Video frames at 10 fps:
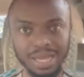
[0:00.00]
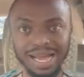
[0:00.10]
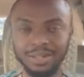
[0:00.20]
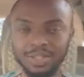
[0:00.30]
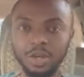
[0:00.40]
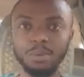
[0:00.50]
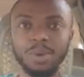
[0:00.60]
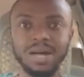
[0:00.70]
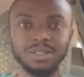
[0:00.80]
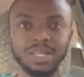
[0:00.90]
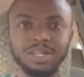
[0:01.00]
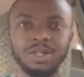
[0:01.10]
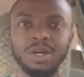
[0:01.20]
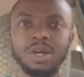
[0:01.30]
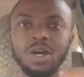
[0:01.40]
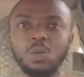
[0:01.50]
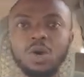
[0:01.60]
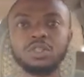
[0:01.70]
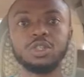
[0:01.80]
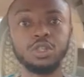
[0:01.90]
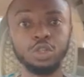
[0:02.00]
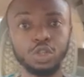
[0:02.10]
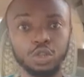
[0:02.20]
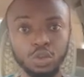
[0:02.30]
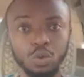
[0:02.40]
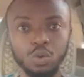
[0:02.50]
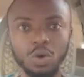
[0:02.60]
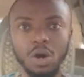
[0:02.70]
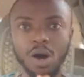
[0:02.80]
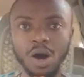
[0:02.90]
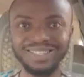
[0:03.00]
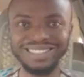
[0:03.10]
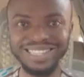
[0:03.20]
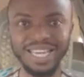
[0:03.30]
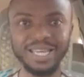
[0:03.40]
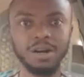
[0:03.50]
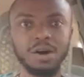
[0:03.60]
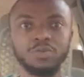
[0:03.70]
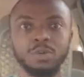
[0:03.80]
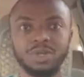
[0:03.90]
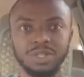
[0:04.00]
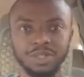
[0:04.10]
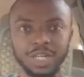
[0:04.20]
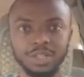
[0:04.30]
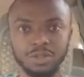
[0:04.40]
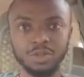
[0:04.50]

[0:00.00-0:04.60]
and the second part is what you should do on the day of your presentation.